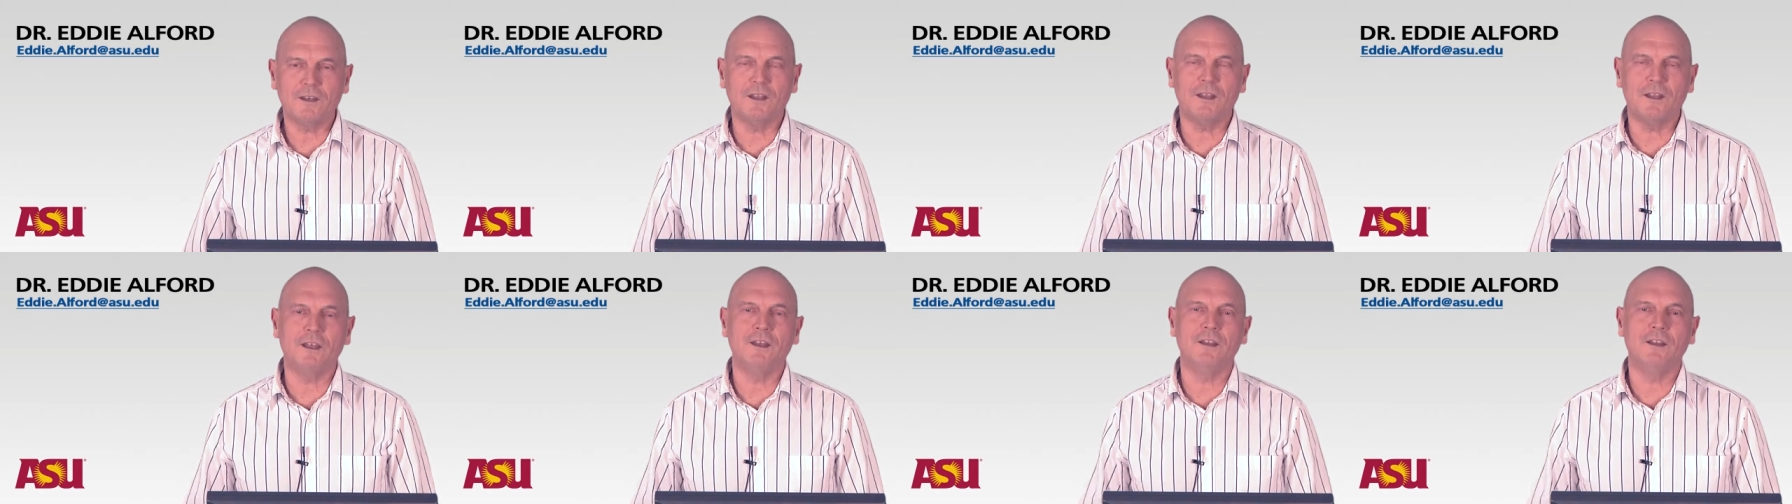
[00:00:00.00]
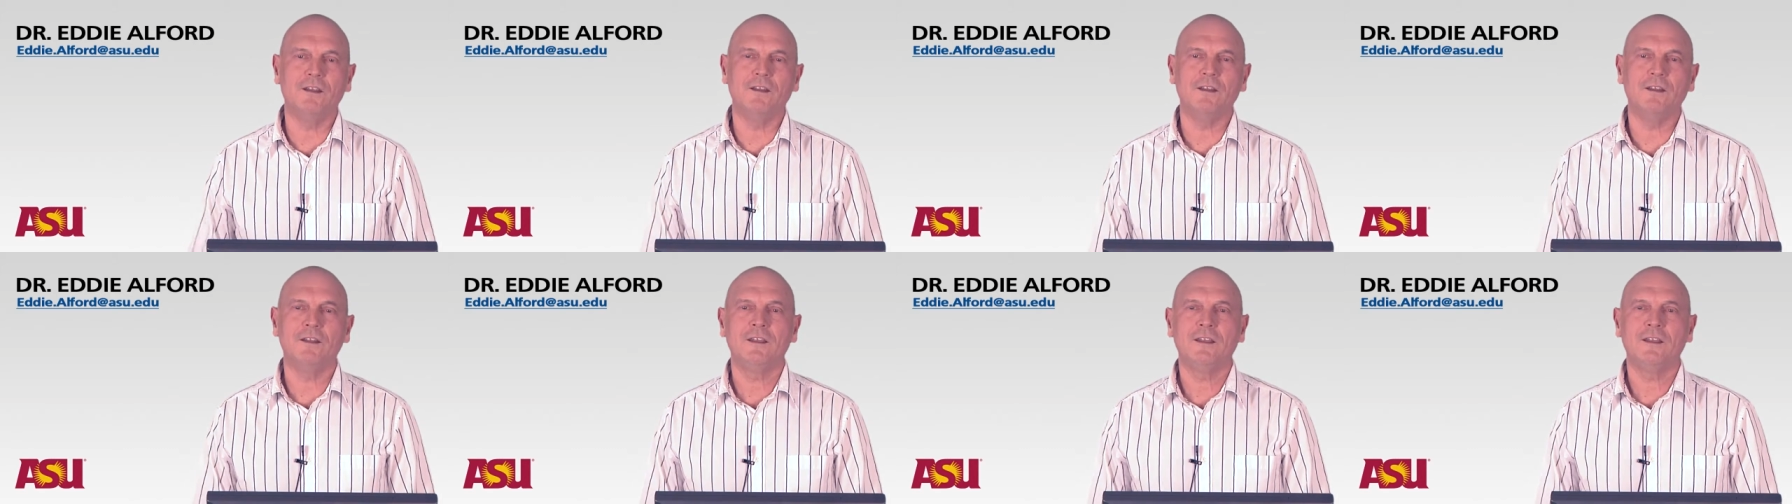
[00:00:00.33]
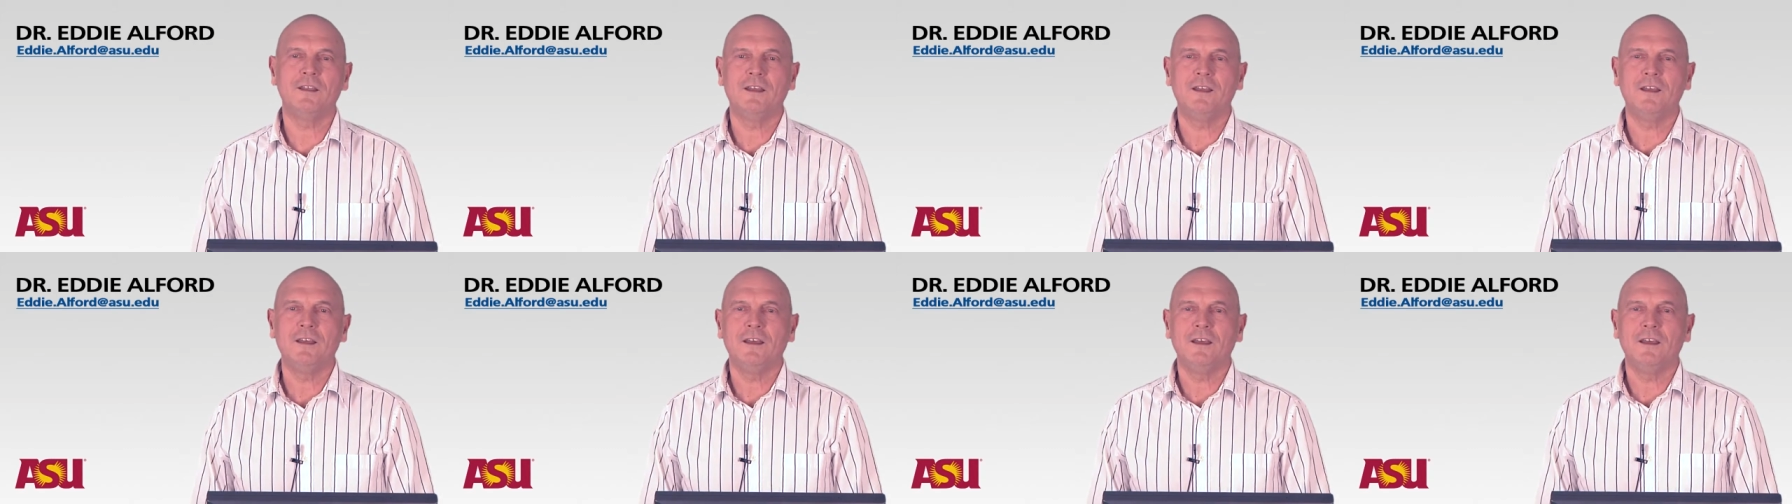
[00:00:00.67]
and
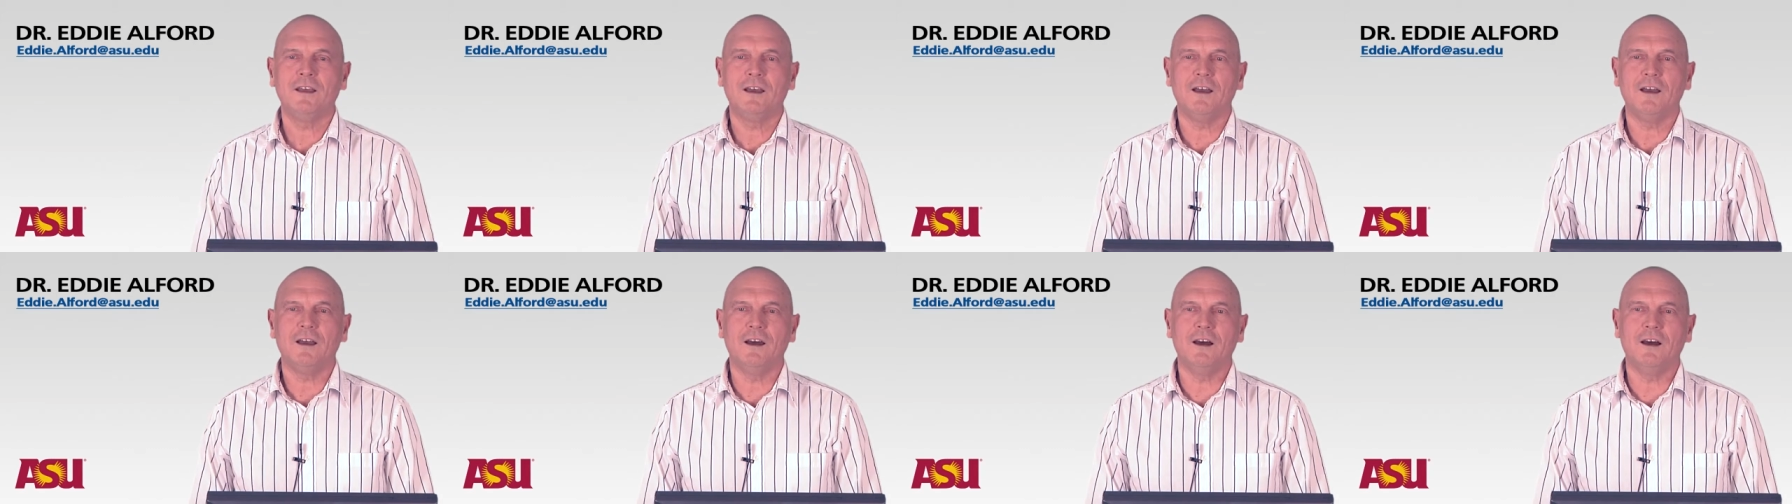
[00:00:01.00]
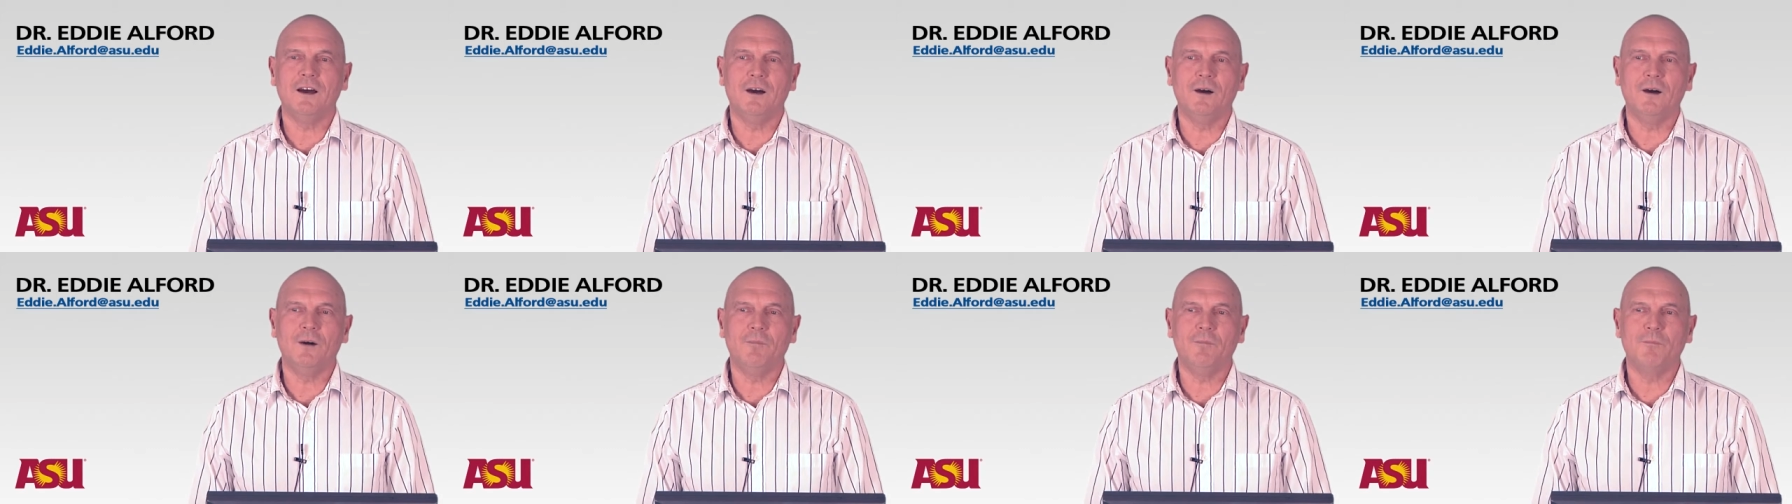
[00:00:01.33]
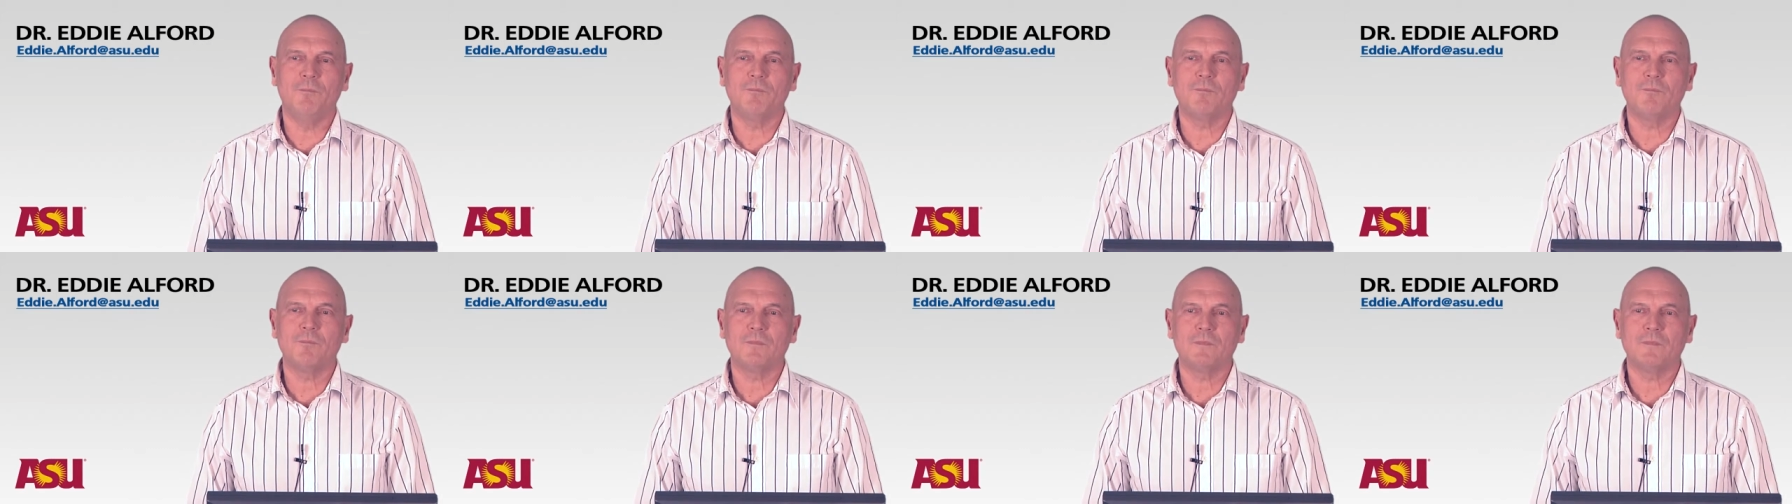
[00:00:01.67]
um,